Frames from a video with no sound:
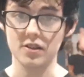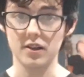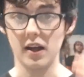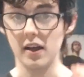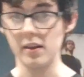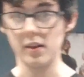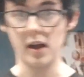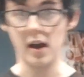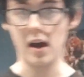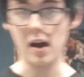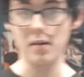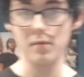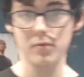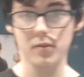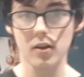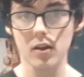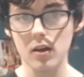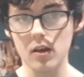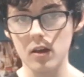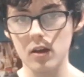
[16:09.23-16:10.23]
like that.
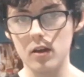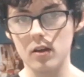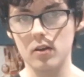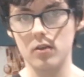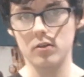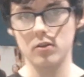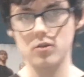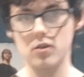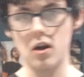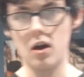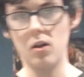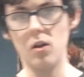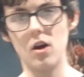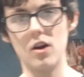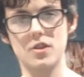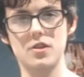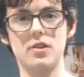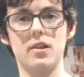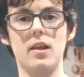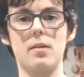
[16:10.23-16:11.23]
A lot of
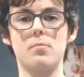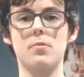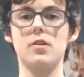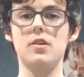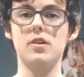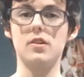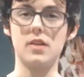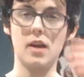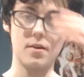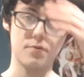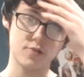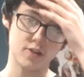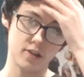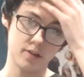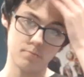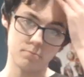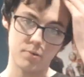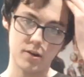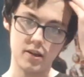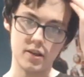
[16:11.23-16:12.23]
celebrity deaths I
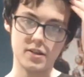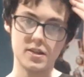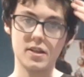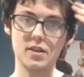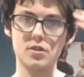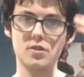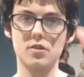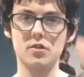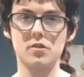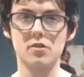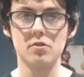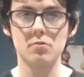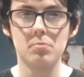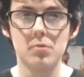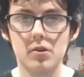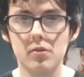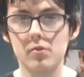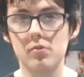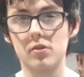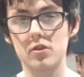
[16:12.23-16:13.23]
didn't pay attention to,
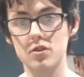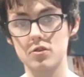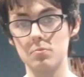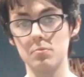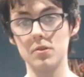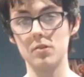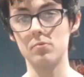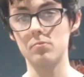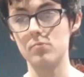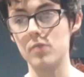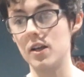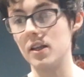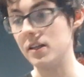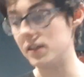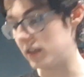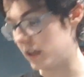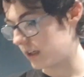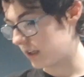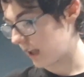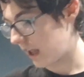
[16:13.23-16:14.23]
but some of them really
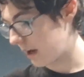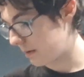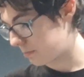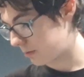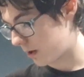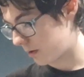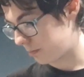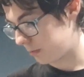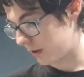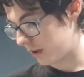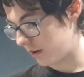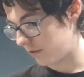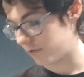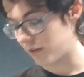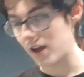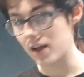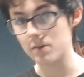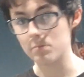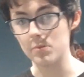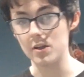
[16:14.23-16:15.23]
did properly
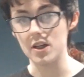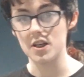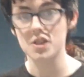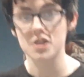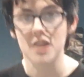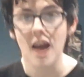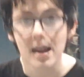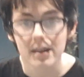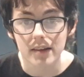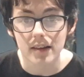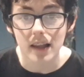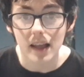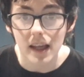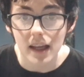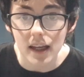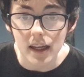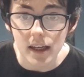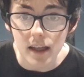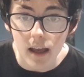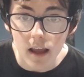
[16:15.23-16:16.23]
affect me. Stan
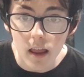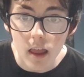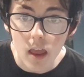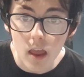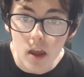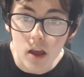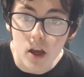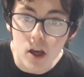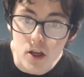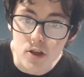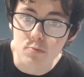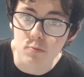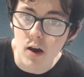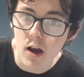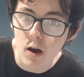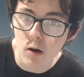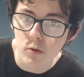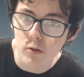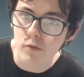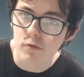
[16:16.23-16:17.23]
Lee as
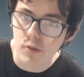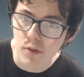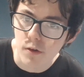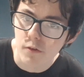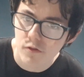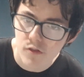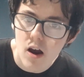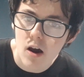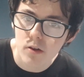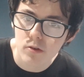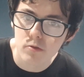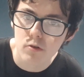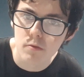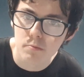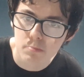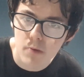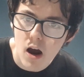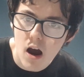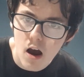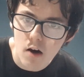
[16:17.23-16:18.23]
well, the father of
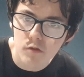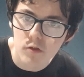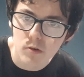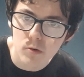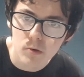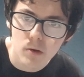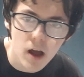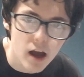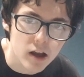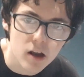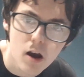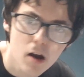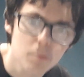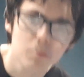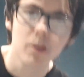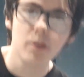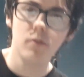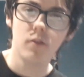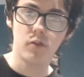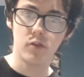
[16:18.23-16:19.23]
Marvel. I can't
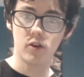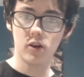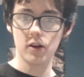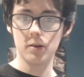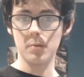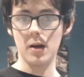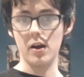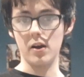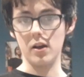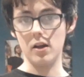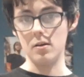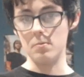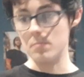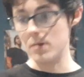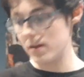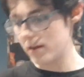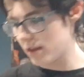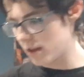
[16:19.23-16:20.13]
believe I forgot about him.